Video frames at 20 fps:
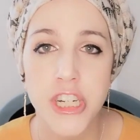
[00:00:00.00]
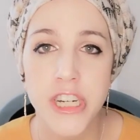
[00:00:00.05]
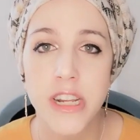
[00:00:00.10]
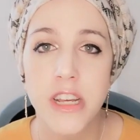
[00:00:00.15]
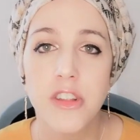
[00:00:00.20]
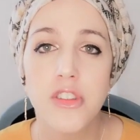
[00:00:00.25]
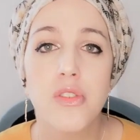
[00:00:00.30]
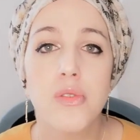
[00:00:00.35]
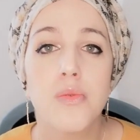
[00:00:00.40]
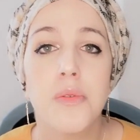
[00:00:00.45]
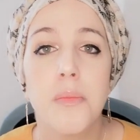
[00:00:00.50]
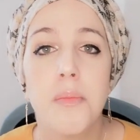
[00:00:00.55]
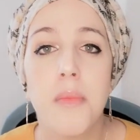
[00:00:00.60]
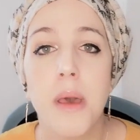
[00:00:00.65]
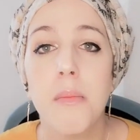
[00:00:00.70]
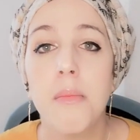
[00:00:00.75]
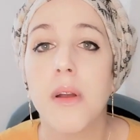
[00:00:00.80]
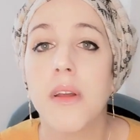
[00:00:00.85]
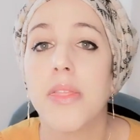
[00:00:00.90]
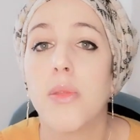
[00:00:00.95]
So
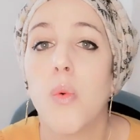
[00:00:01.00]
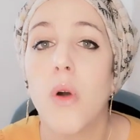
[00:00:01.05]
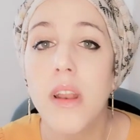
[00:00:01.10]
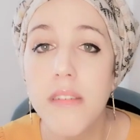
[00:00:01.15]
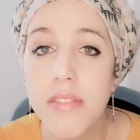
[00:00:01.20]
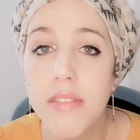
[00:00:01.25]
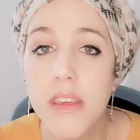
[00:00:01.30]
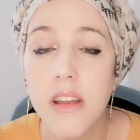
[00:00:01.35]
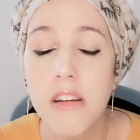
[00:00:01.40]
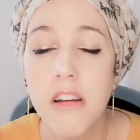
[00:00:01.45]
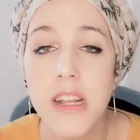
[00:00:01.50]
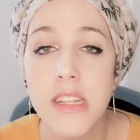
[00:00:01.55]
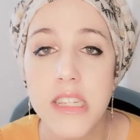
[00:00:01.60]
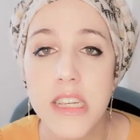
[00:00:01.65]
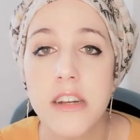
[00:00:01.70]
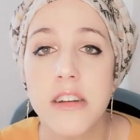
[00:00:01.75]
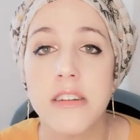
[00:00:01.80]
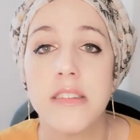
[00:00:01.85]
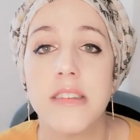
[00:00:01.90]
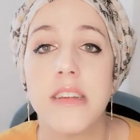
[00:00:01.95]
remember, one of the criteria
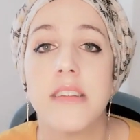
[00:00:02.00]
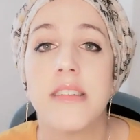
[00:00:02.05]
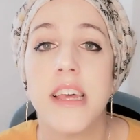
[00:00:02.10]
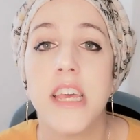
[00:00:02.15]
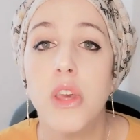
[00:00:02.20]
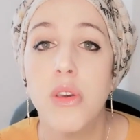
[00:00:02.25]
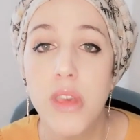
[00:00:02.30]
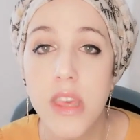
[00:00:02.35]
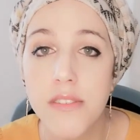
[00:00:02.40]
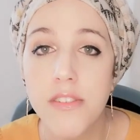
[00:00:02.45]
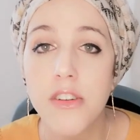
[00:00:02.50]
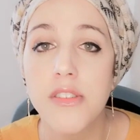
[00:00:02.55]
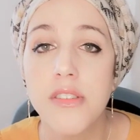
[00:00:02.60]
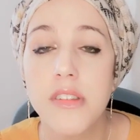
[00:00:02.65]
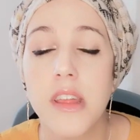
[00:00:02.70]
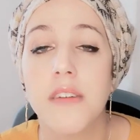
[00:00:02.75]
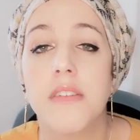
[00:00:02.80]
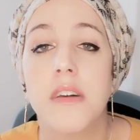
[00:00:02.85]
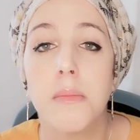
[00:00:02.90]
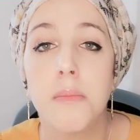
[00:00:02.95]
is that you give
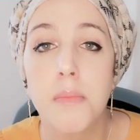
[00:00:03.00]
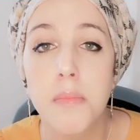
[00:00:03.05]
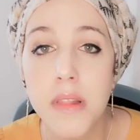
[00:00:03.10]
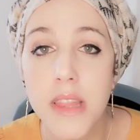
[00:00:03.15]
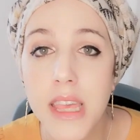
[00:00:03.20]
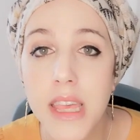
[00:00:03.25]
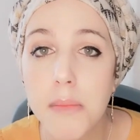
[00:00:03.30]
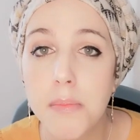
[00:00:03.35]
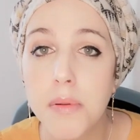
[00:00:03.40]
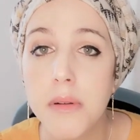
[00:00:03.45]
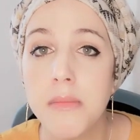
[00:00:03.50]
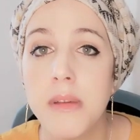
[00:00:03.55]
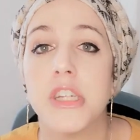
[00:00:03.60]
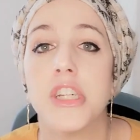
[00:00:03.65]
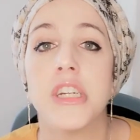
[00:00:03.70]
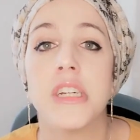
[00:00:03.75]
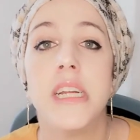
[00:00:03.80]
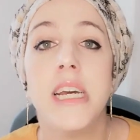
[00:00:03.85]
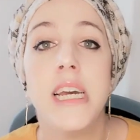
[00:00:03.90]
yourself complete permission